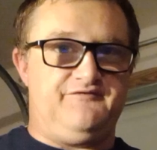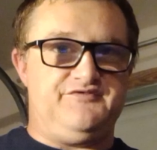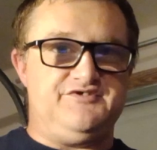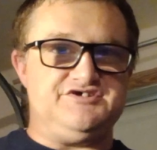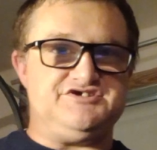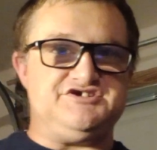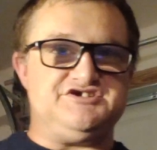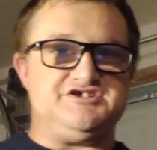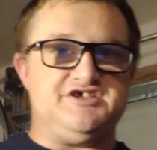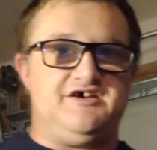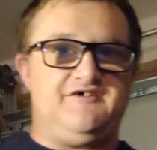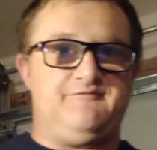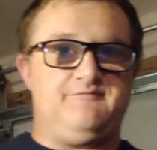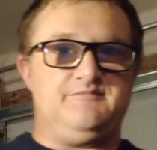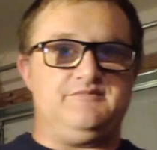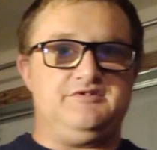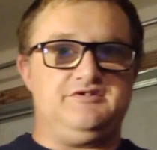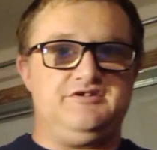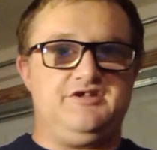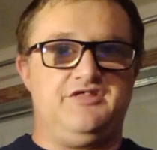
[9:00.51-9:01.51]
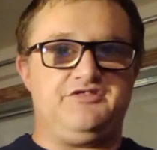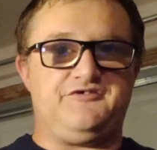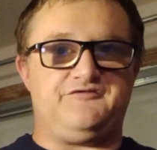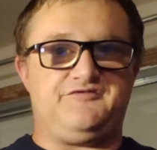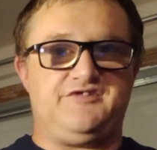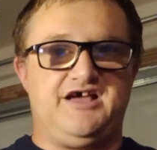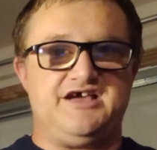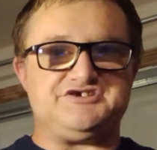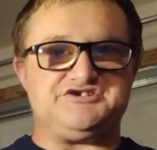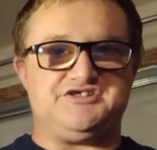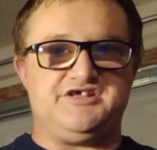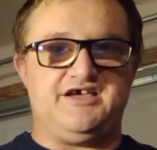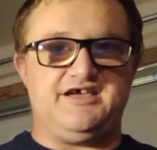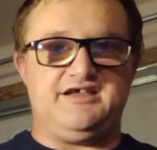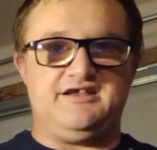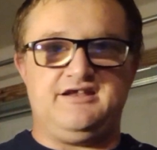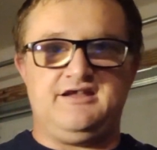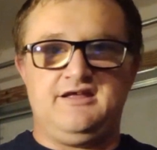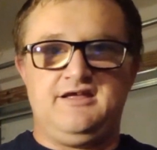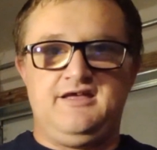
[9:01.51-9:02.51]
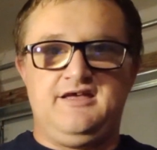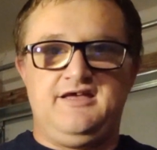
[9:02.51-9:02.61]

This is another flashlight.